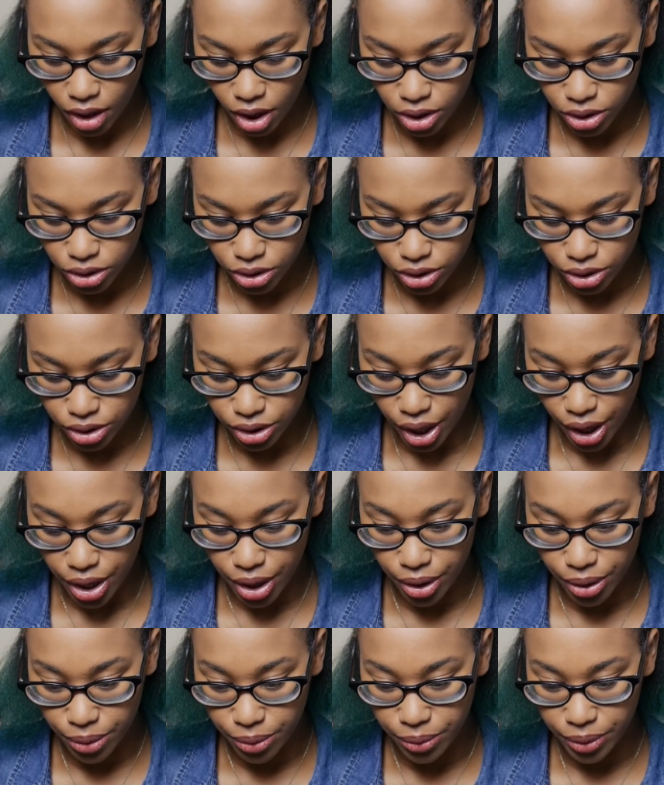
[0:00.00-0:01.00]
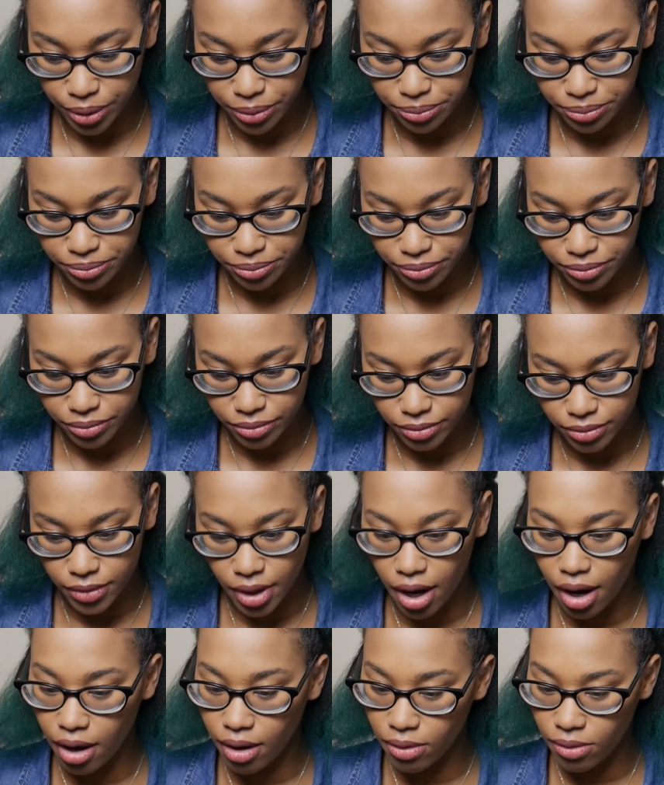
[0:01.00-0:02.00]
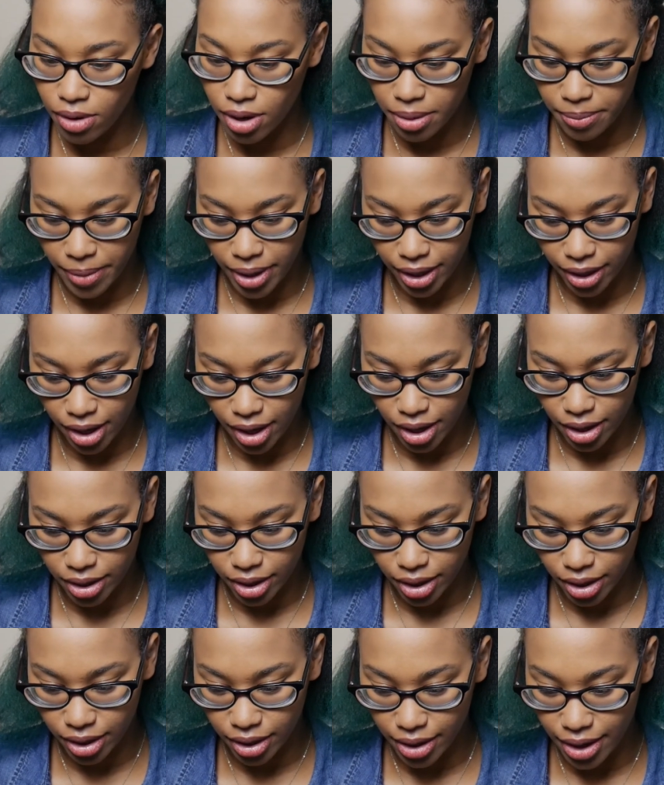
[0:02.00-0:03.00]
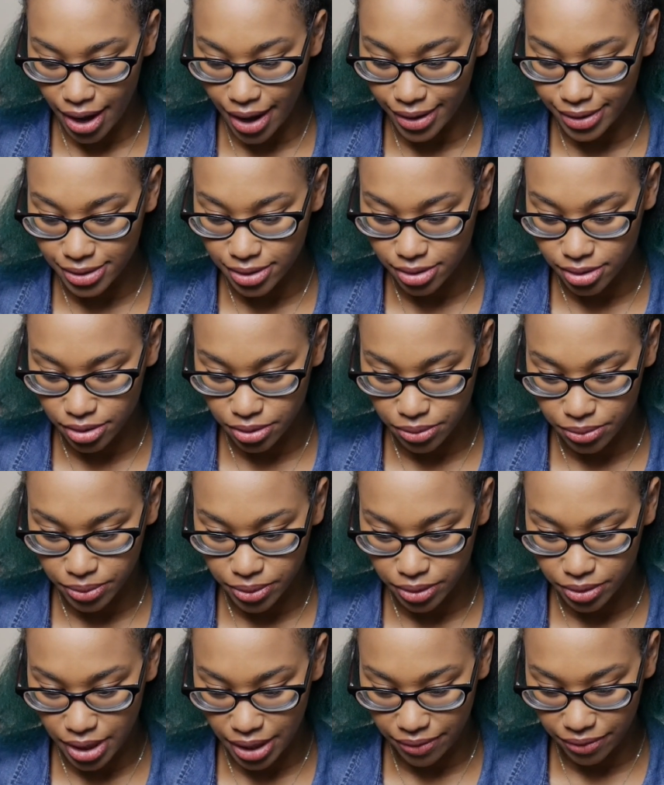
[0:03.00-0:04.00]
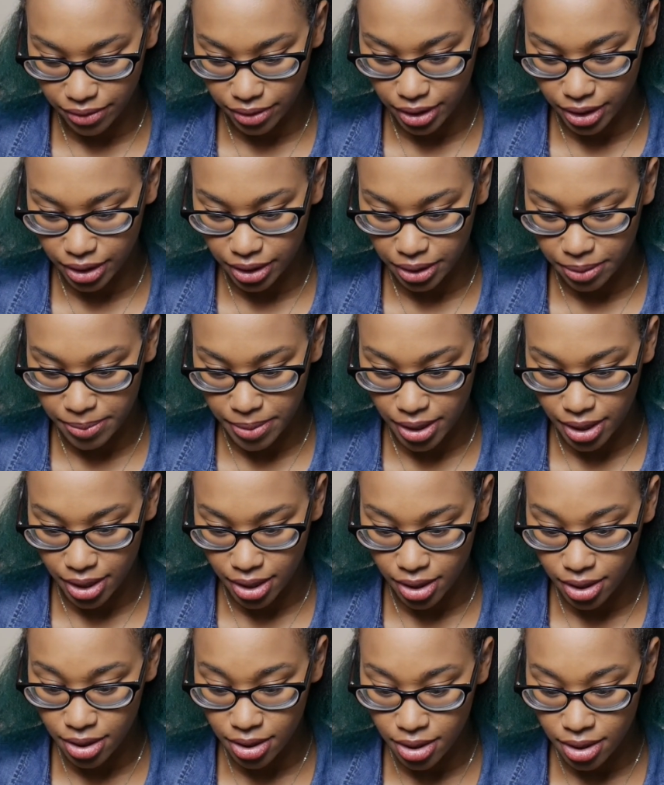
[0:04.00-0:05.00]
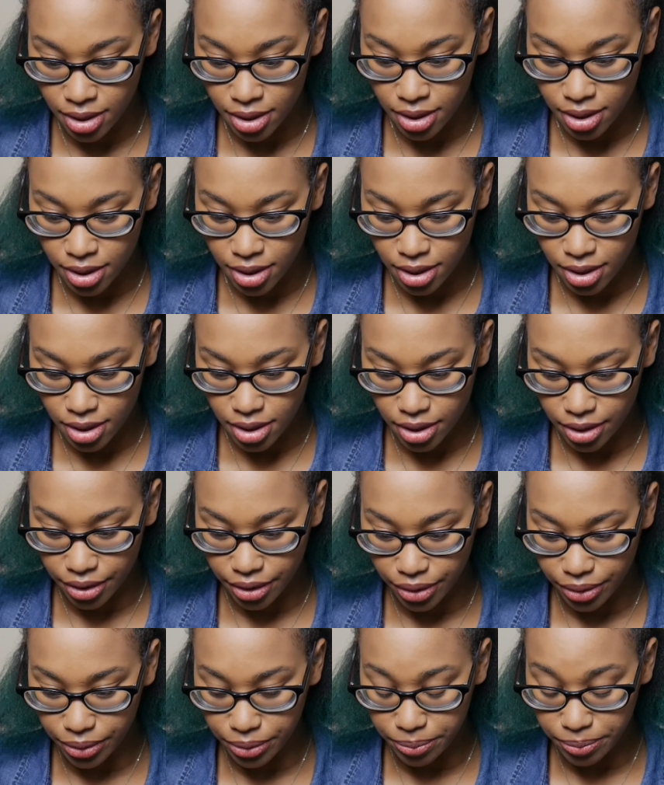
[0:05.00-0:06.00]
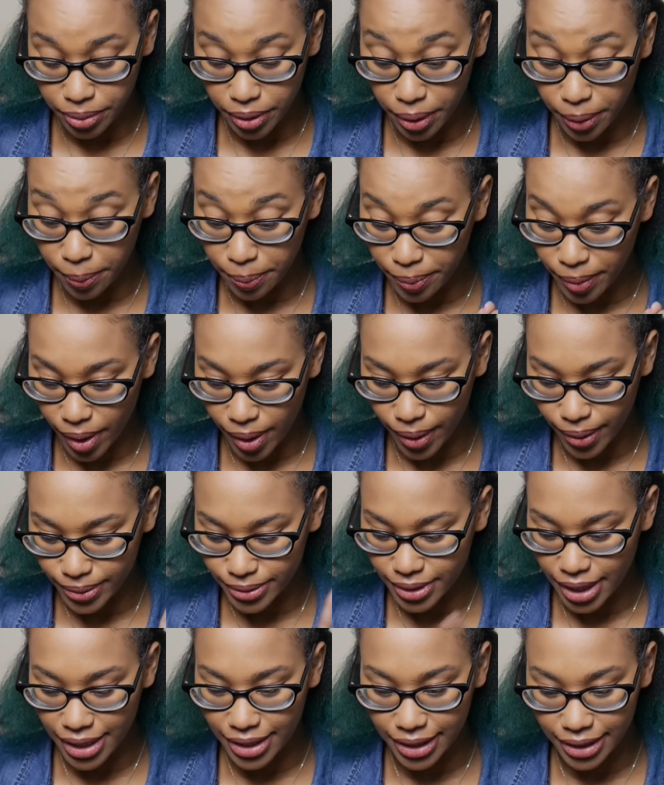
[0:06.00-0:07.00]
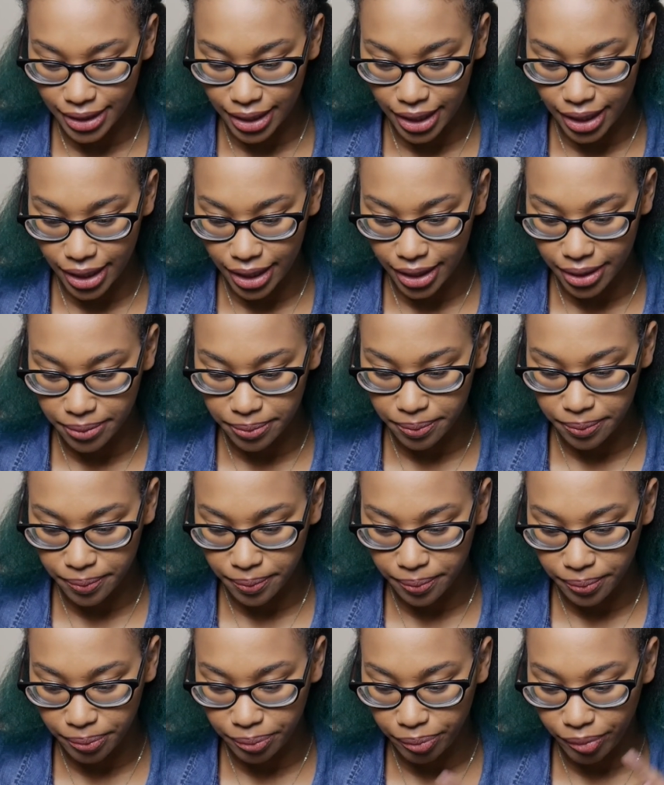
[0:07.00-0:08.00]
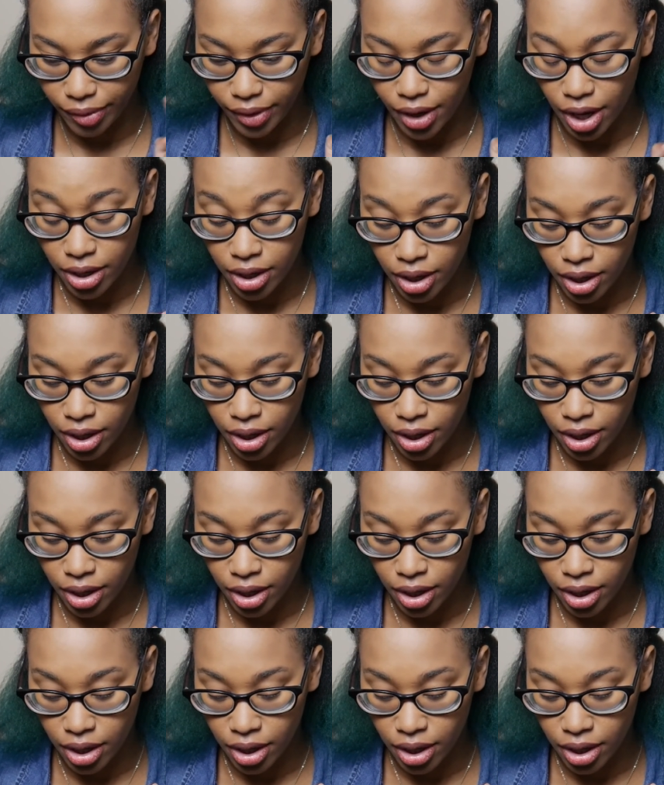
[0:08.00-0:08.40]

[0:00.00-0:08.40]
So, oh my god, next will definitely be, pause, I deleted it.